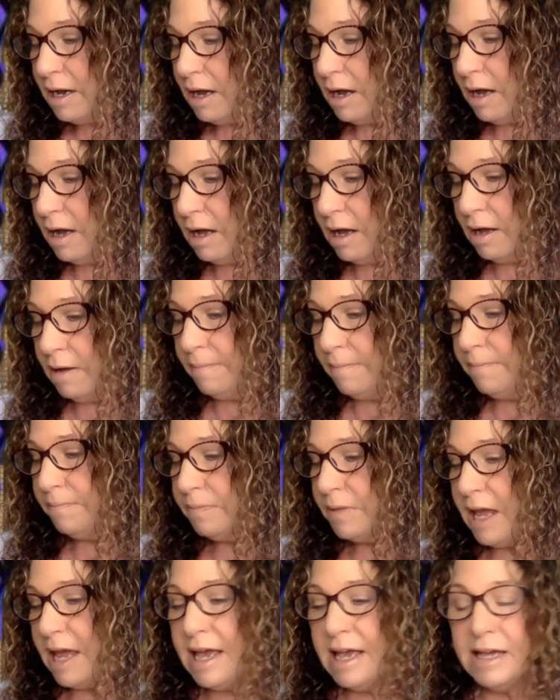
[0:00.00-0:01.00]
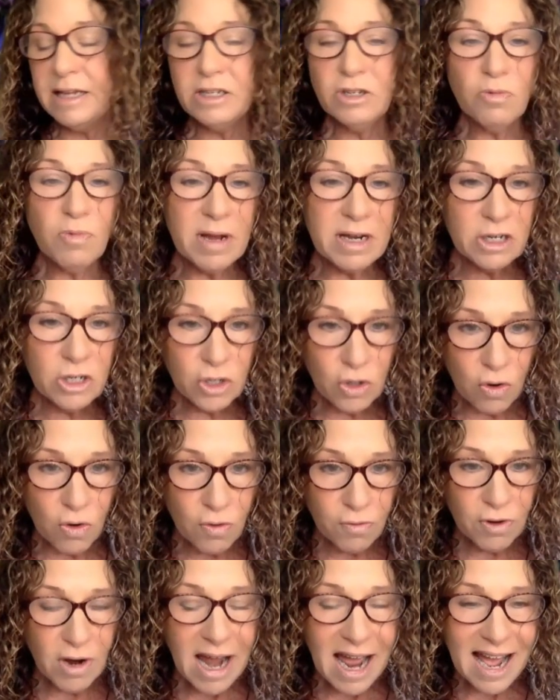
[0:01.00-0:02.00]
And when it's
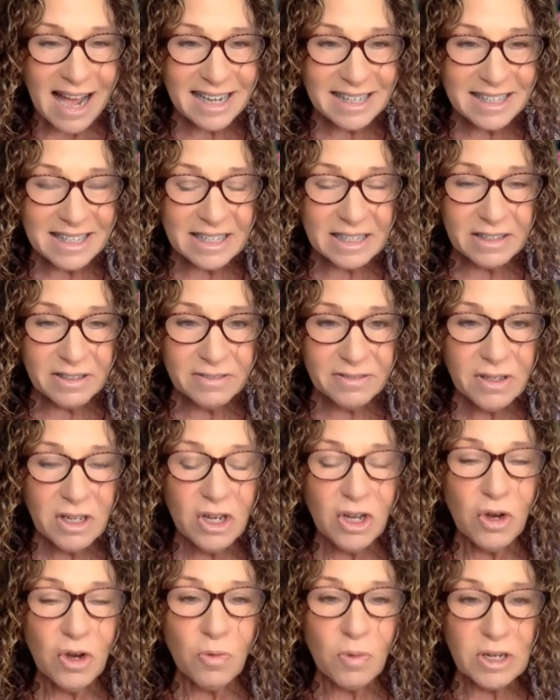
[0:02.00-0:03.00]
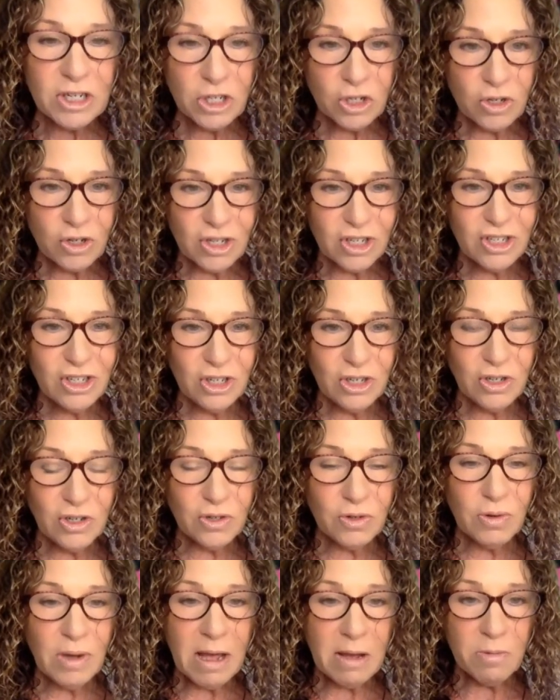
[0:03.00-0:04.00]
overactive, what's good
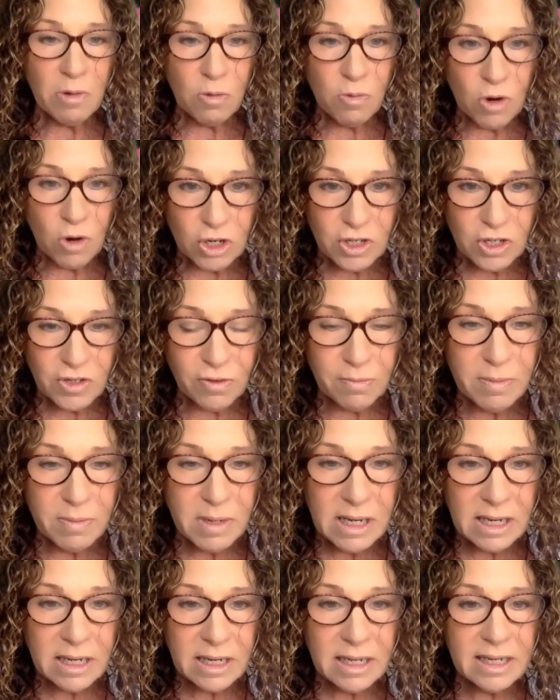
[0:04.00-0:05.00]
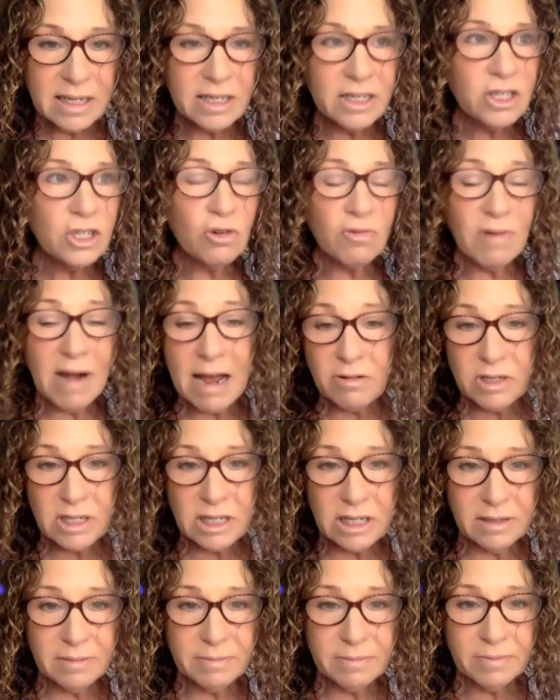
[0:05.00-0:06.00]
too, and what works for me, is
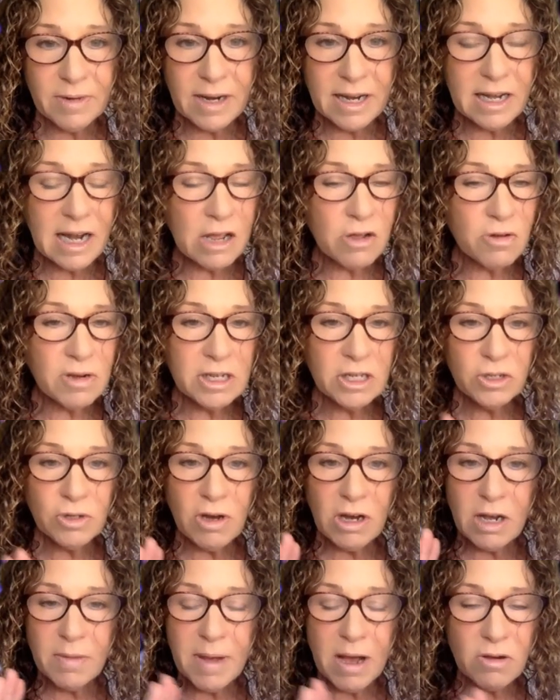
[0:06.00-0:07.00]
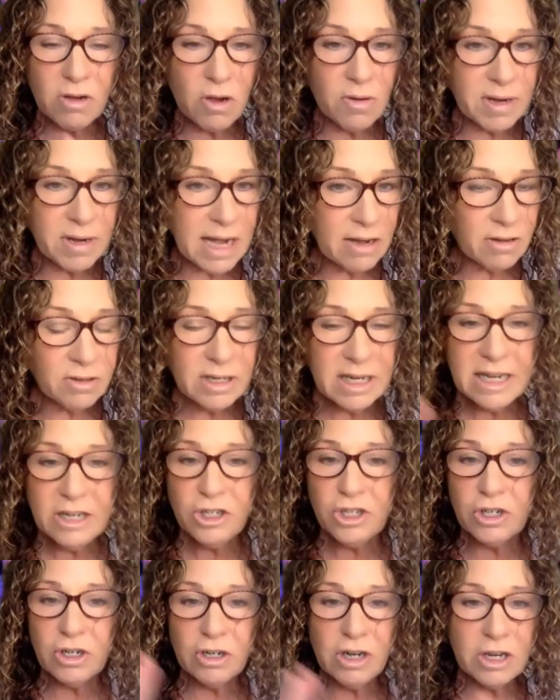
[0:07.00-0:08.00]
grounding, right? I always talk about going out in
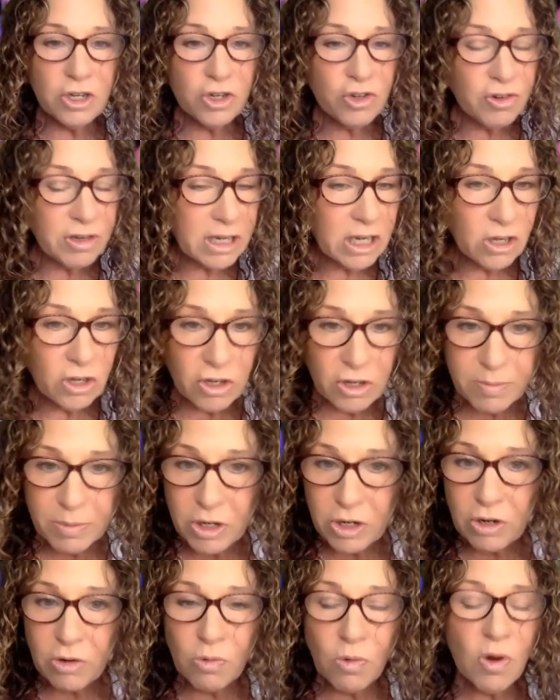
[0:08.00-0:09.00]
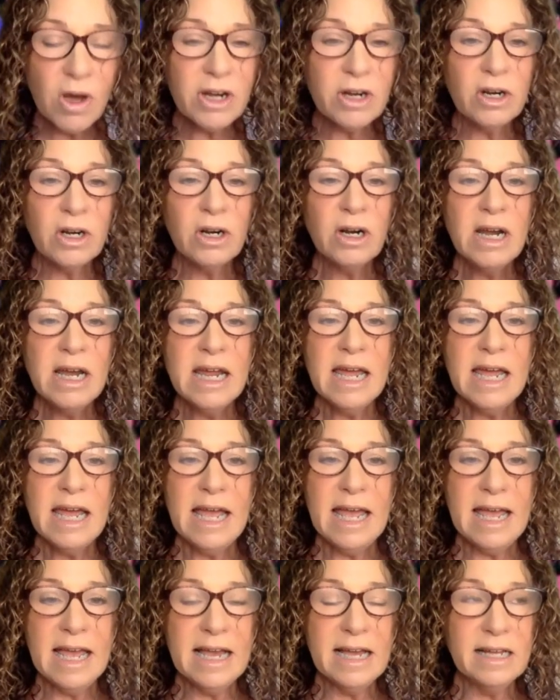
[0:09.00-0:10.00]
nature and drinking good pure water
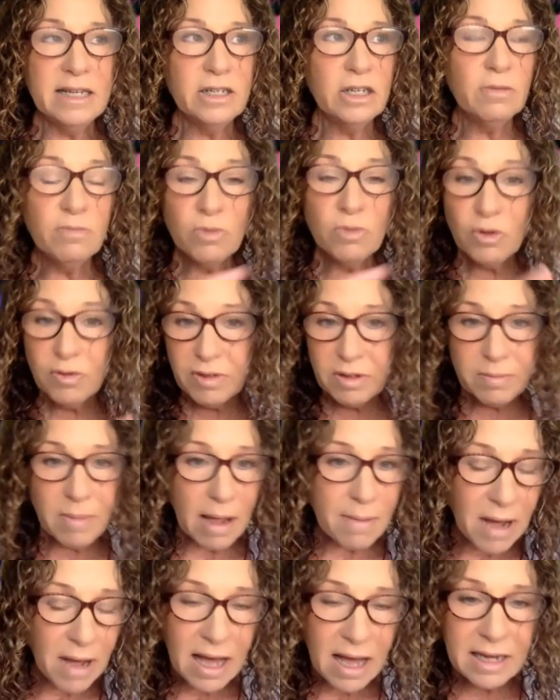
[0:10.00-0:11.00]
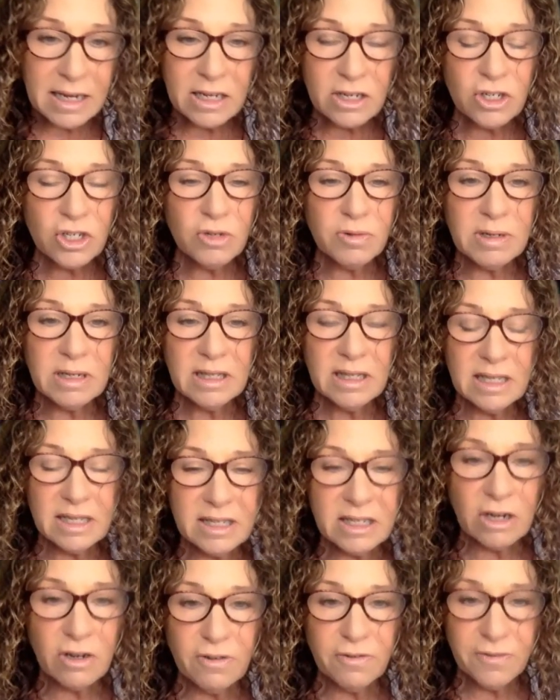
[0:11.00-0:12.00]
and moving my body and doing things
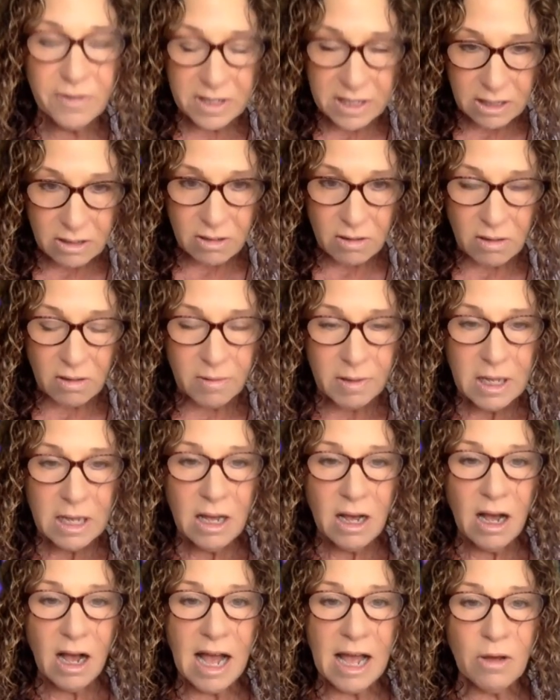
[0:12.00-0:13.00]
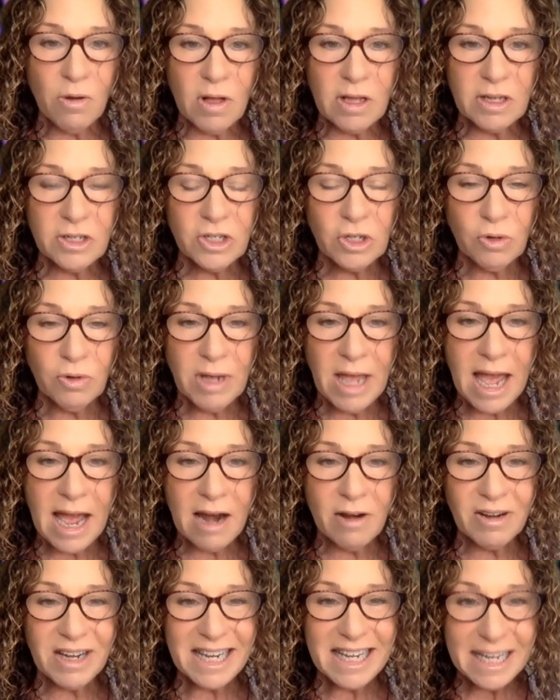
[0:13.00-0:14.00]
that are physical. I also
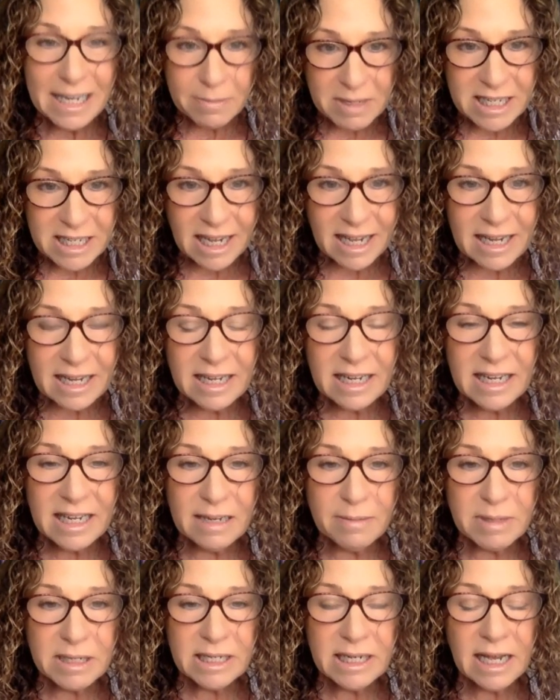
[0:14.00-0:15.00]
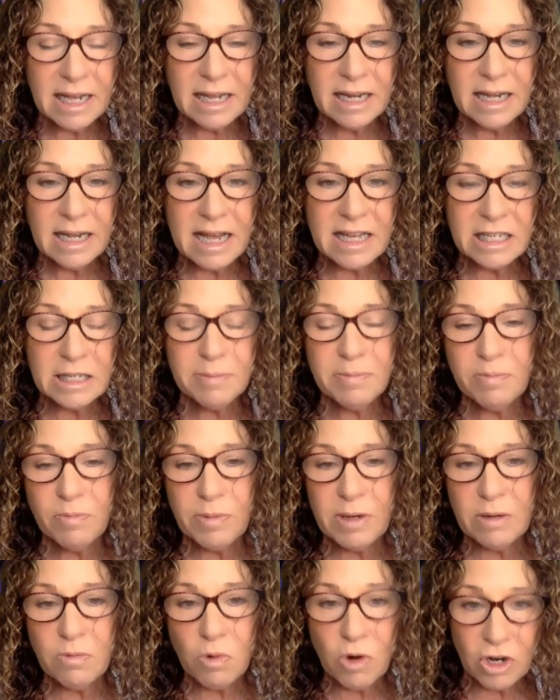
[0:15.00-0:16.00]
carry hematite. Hematite has
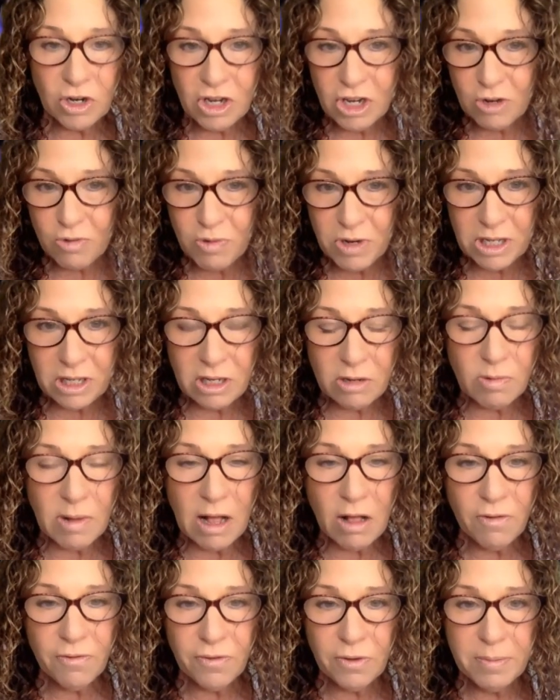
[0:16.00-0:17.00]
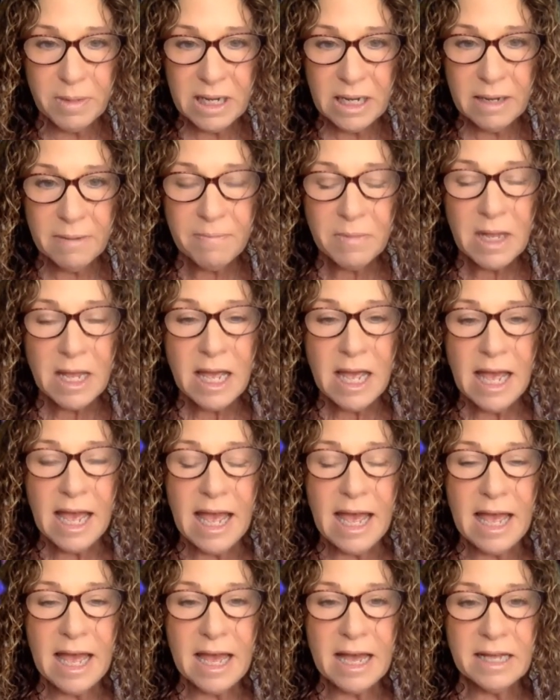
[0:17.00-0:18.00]
been working really well for me.
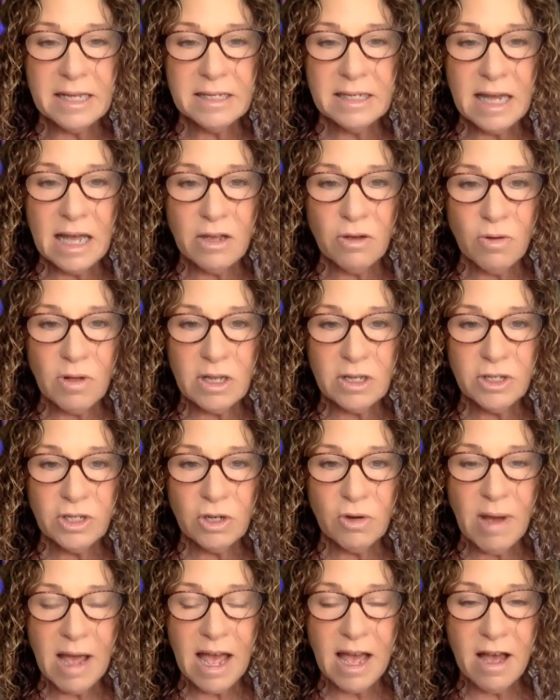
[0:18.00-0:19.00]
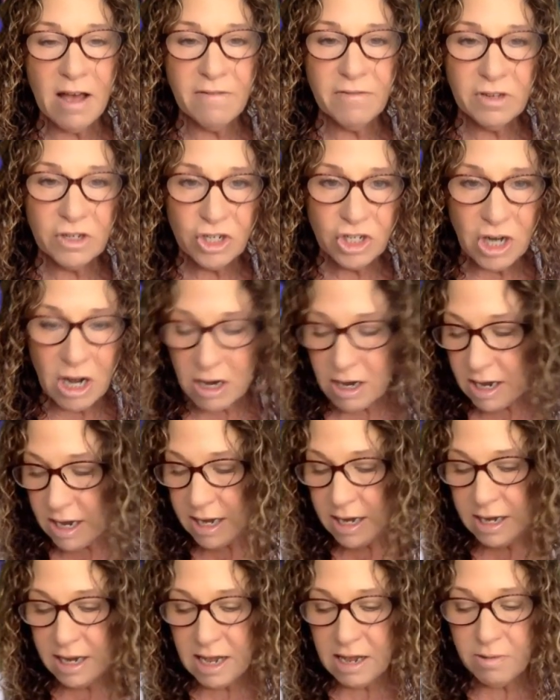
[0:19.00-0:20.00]
And I also have
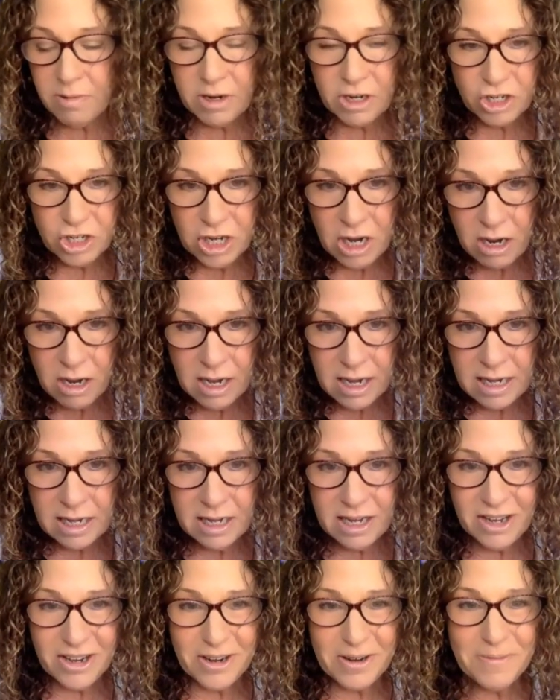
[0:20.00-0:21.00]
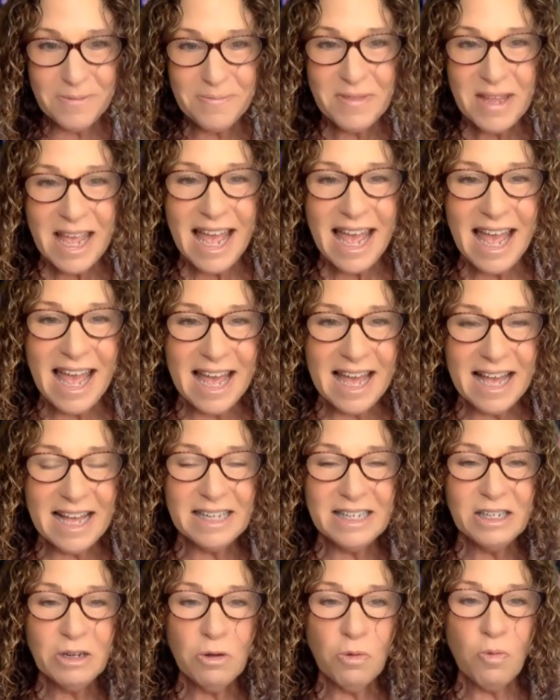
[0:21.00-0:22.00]
shungite. I wear shungite here.
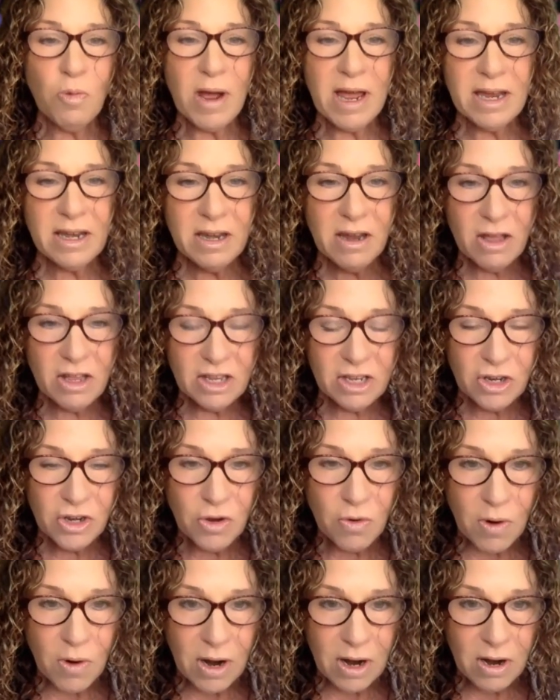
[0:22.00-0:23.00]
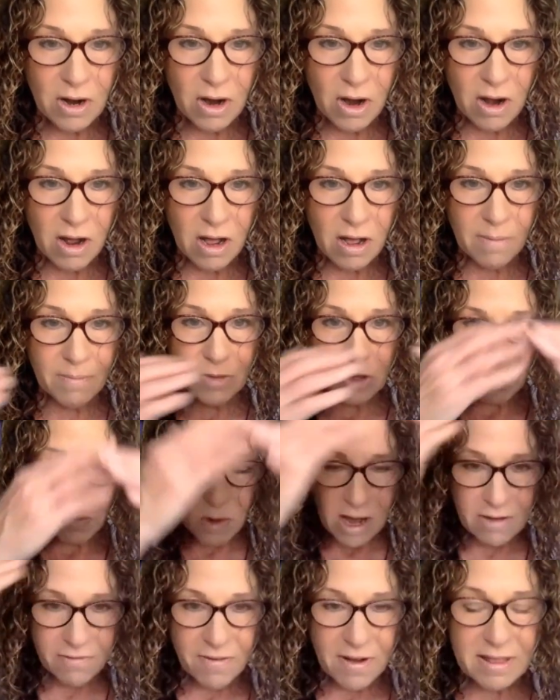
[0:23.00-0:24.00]
And when you're, you
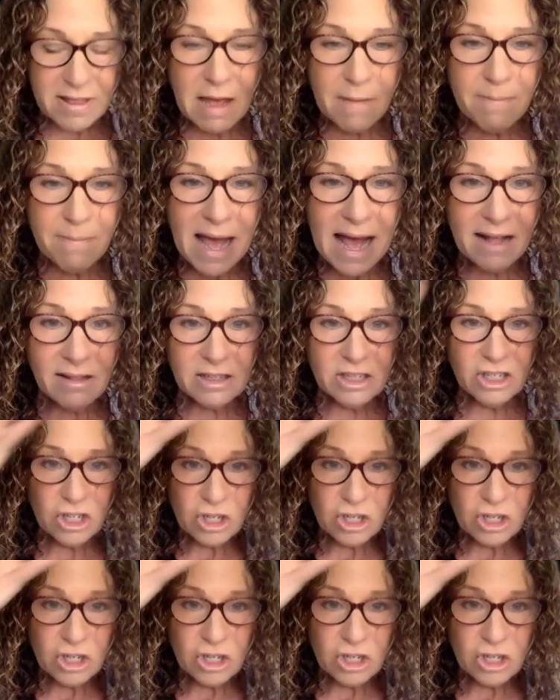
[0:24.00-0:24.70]
want to find that balance,